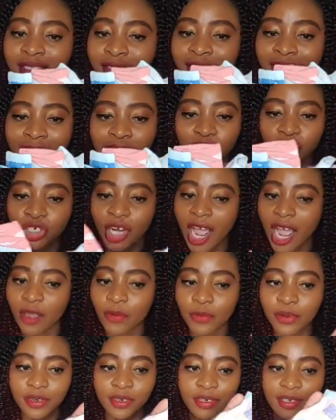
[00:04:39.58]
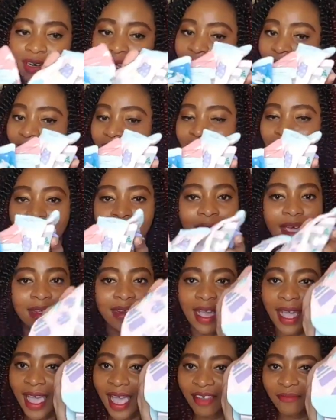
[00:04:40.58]
take a shower
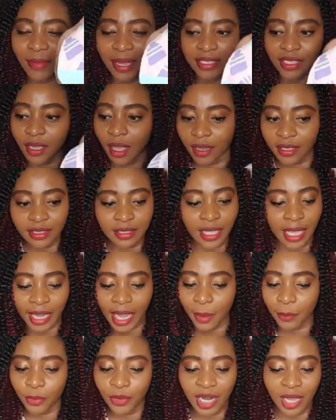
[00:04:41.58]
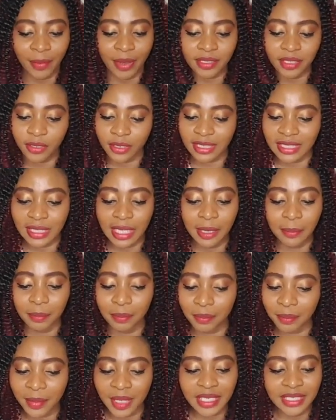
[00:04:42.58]
and I have my socks. Like I pull out my socks
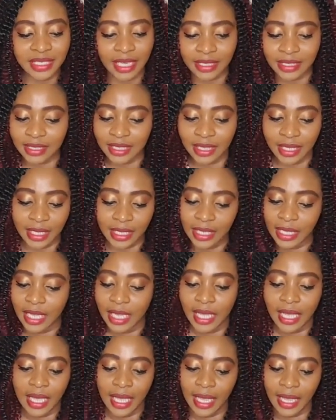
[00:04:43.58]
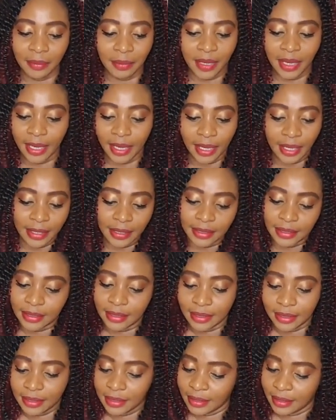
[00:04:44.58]
immediately. I mean,
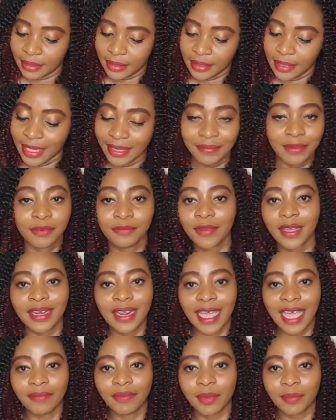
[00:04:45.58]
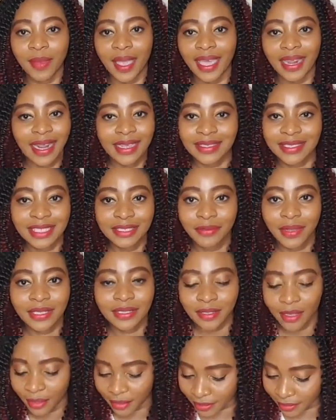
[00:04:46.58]
even when I have a man, I still wear
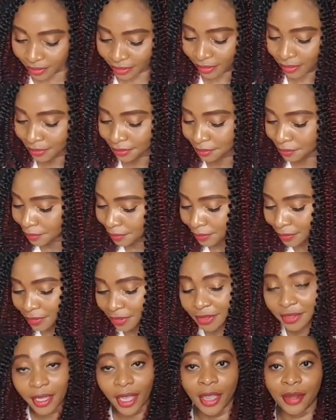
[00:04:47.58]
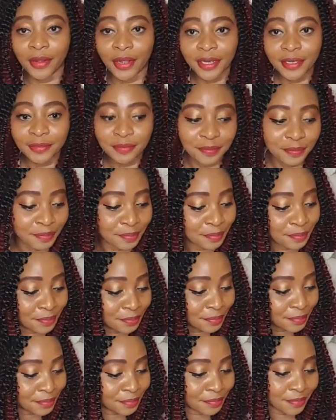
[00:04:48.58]
socks. Sorry.
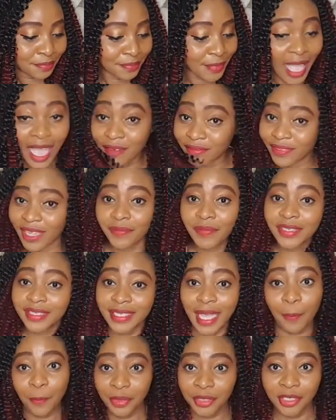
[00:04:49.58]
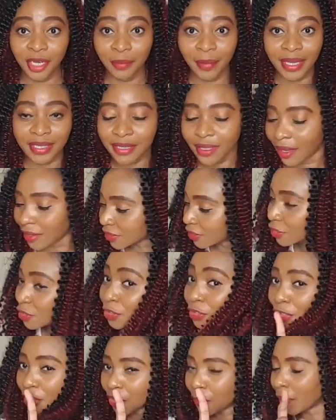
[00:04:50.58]
After everything, I'm putting on my
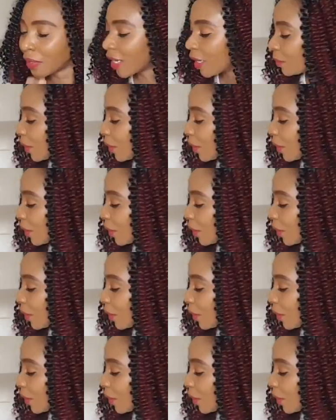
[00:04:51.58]
socks. You know what